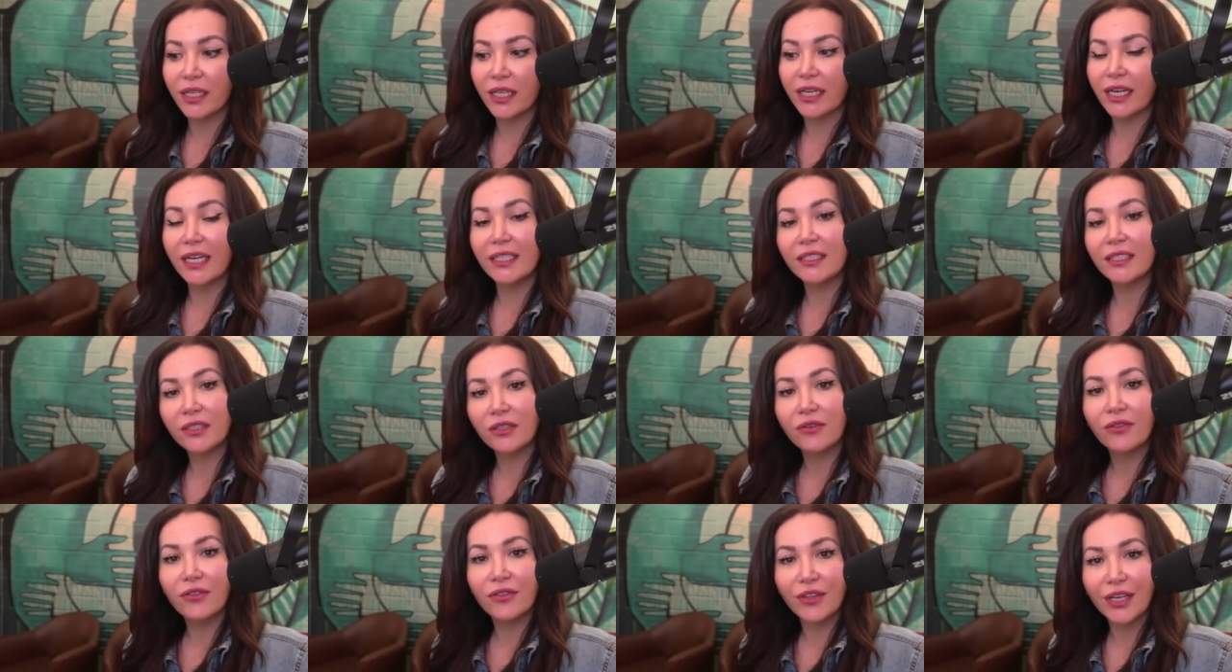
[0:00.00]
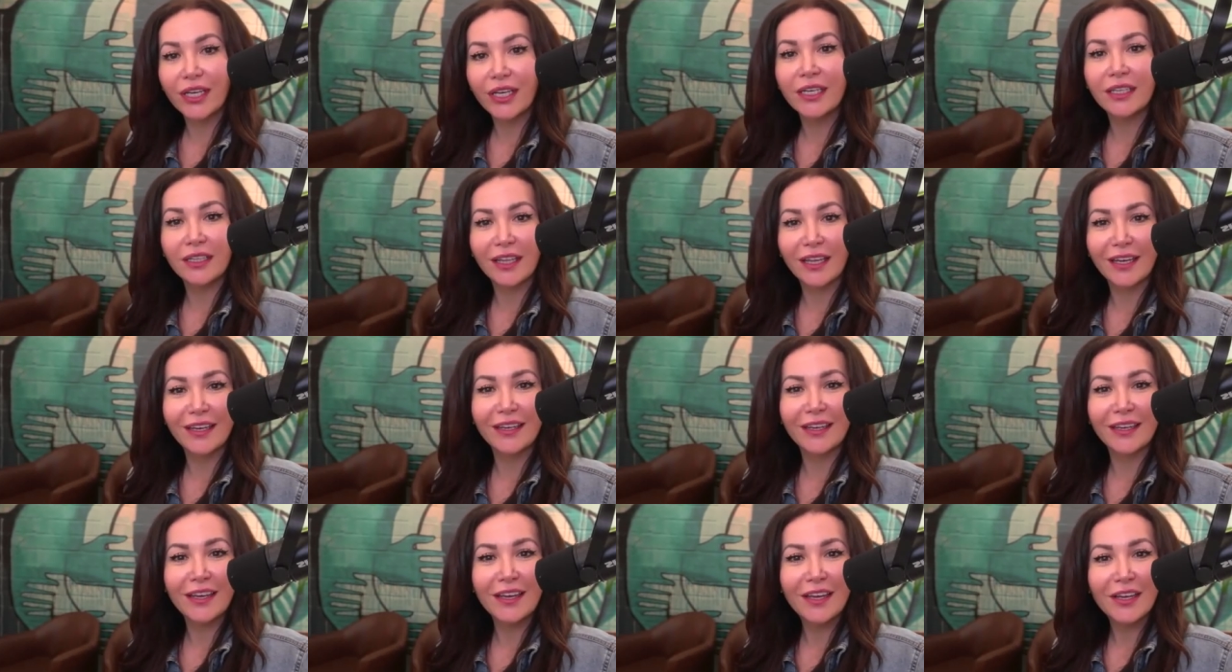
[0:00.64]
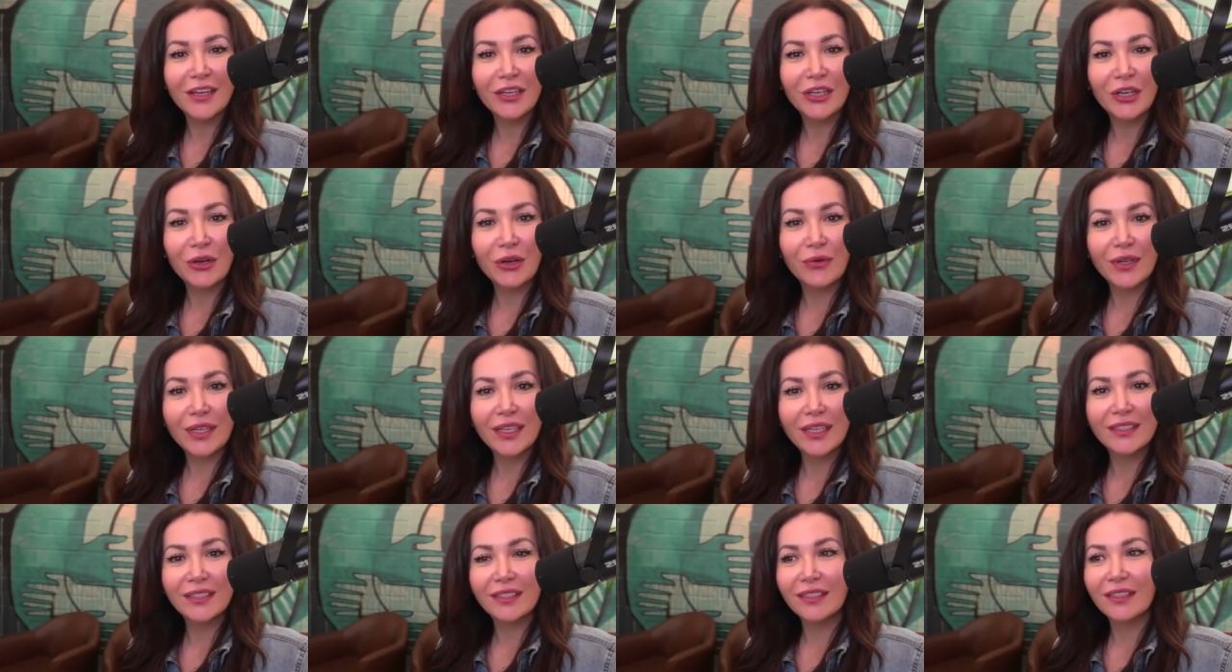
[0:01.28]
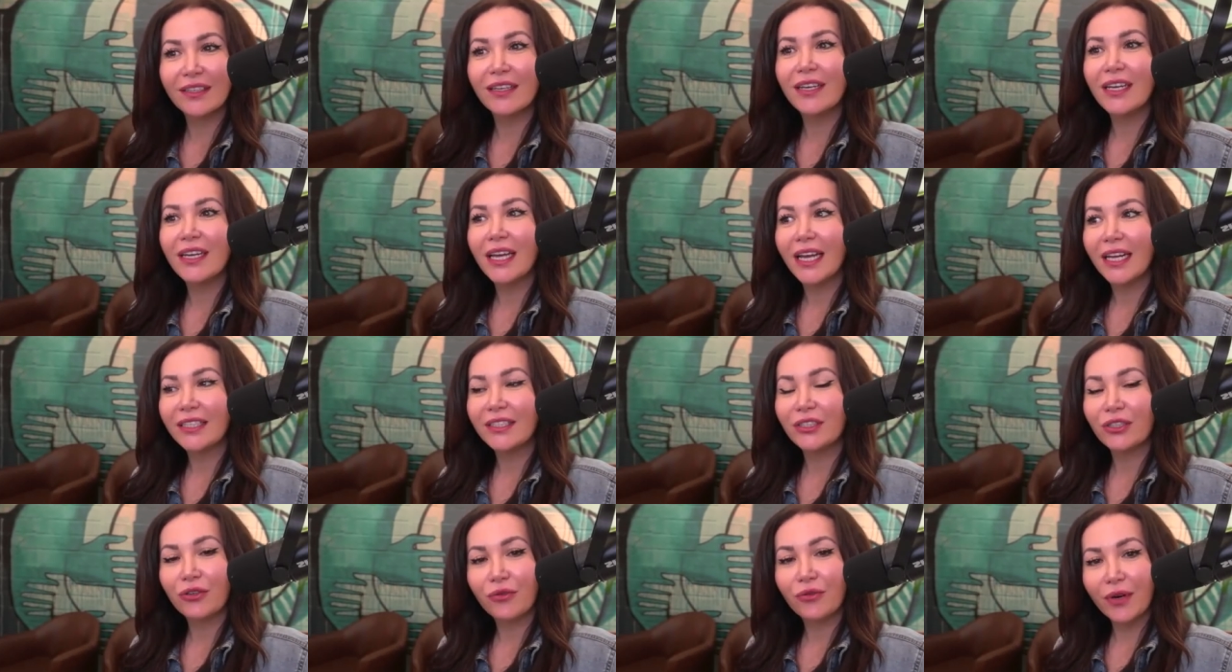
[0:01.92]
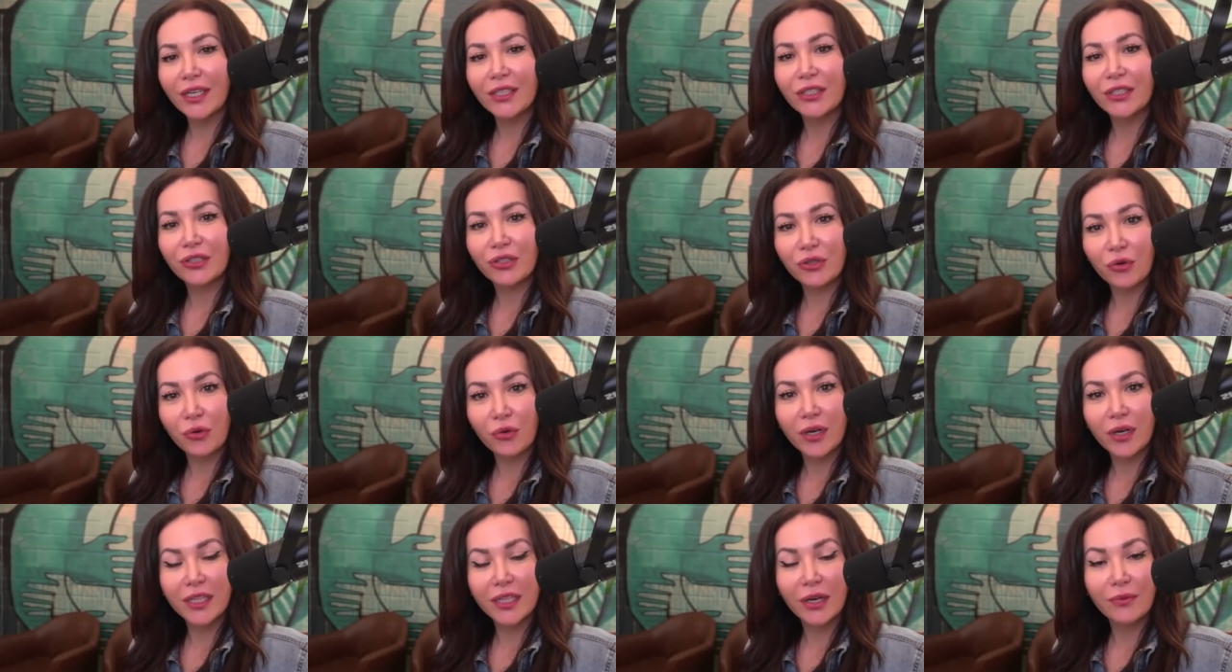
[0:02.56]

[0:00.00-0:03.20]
Like I still think like, it's a great story